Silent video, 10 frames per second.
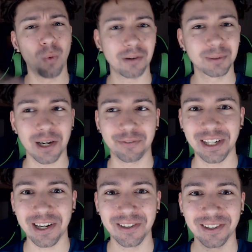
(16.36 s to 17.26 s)
wildcard
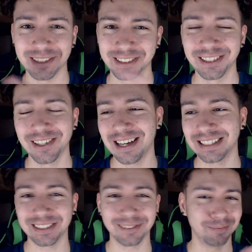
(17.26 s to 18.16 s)
video because you
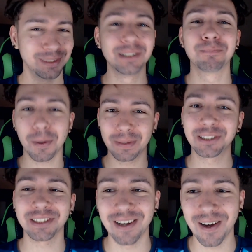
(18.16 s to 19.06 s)
guys, you
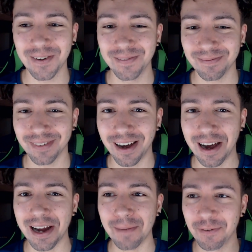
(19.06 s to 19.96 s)
probably should know,
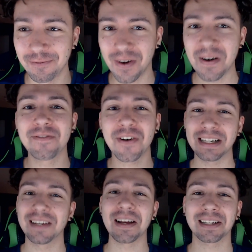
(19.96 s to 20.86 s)
I am very,
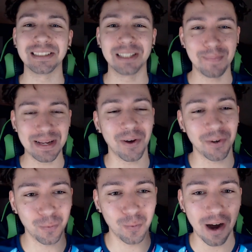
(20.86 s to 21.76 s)
very likely to be
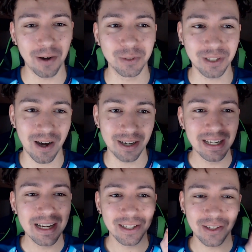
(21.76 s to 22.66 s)
on a wild
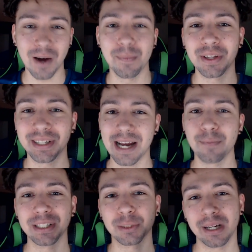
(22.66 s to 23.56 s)
card come the
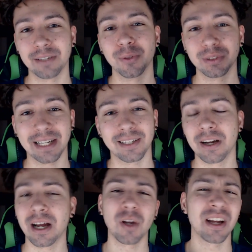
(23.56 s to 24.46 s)
Game Week 24
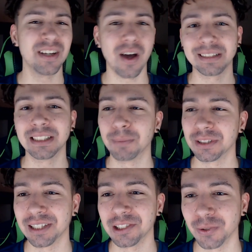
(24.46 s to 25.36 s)
deadline. I'm like
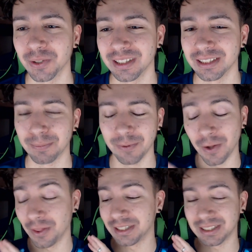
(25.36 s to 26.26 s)
90% sure
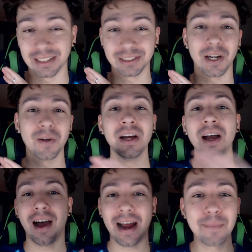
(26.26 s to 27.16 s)
on this thing. So
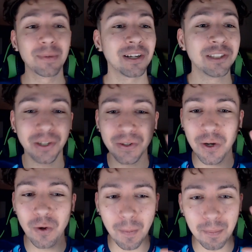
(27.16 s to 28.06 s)
I am going to show
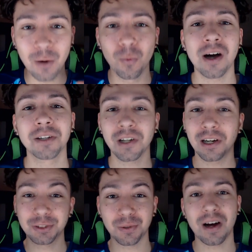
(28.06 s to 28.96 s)
you my wild
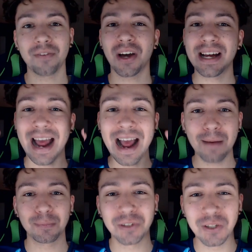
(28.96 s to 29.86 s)
card draft that I
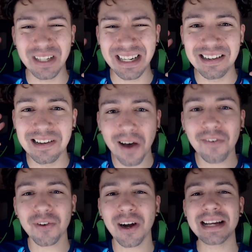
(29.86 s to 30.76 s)
absolutely
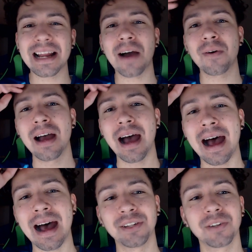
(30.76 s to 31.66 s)
love right now.
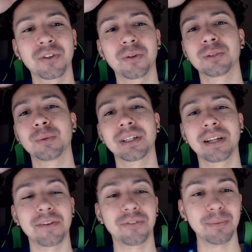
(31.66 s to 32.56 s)
And of course, we're
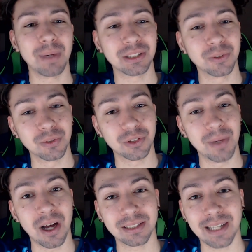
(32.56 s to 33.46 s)
going to go through my scores
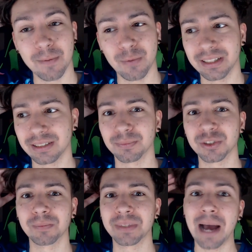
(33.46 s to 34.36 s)
from last game week,
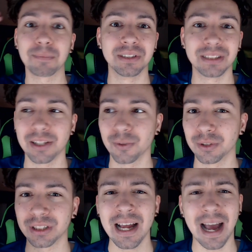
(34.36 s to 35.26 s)
some captaincy
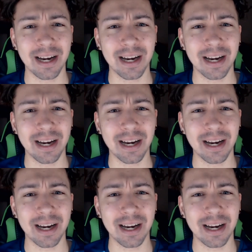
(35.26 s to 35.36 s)
thoughts,